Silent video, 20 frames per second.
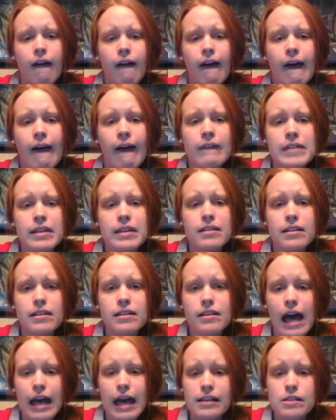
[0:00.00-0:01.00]
And then the
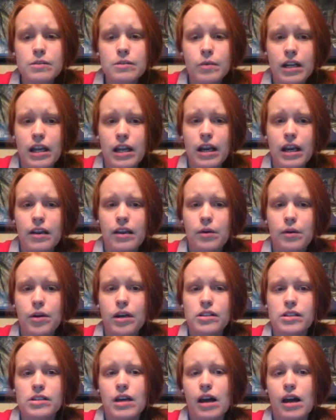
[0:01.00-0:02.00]
last one here that we're
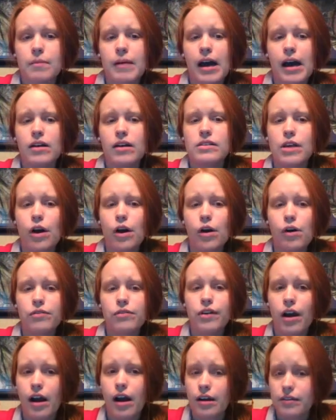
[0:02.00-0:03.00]
going to talk about is
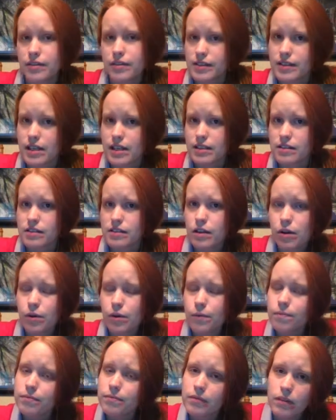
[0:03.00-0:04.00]
overharvesting.
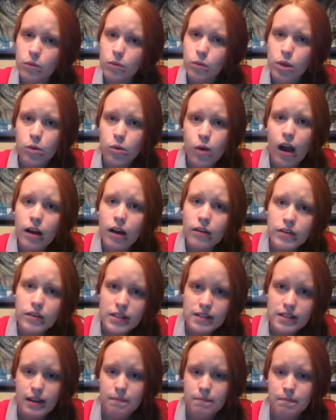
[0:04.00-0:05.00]
So when you
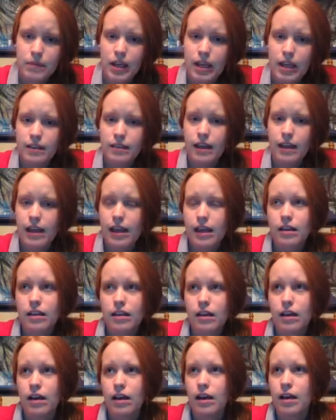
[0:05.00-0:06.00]
harvest something, like
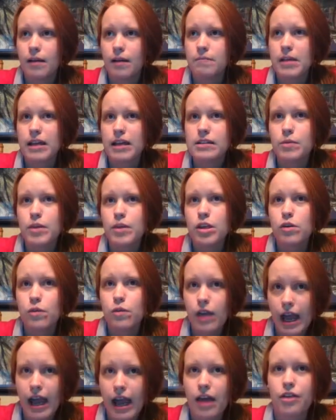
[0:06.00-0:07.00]
that's when you
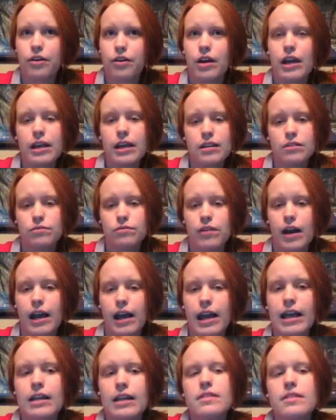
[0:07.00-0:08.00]
gather it,
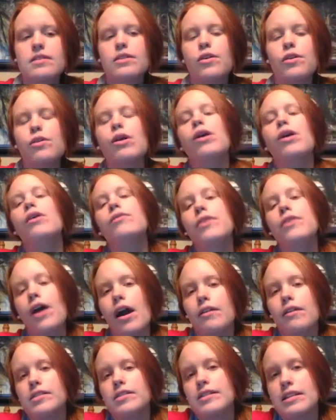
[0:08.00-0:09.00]
right? So
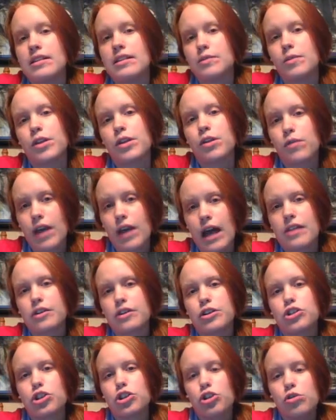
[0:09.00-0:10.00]
overharvesting is when you
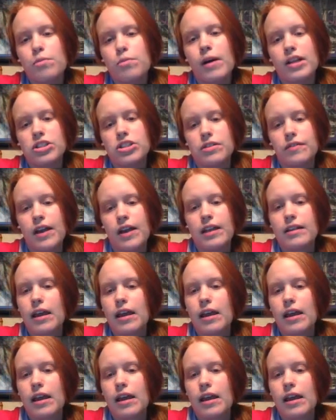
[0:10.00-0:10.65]
gather too much of it.